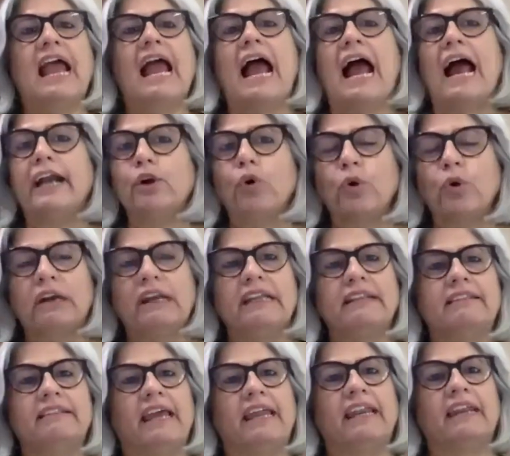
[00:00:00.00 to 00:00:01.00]
and
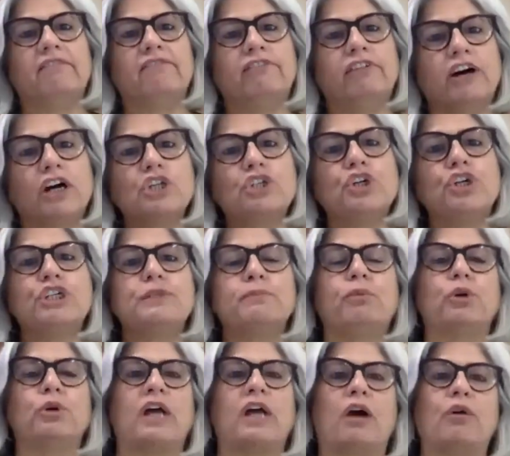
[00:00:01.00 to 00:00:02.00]
only then versions
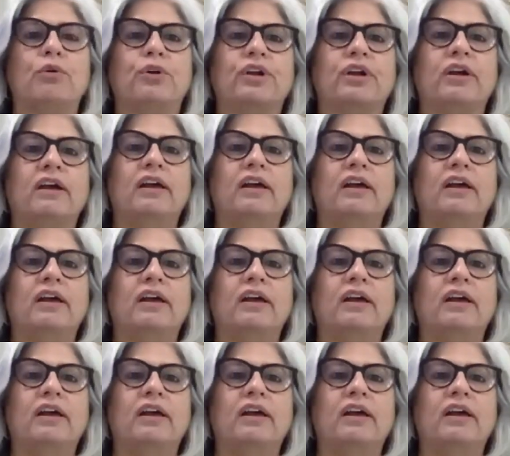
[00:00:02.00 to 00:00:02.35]
put out,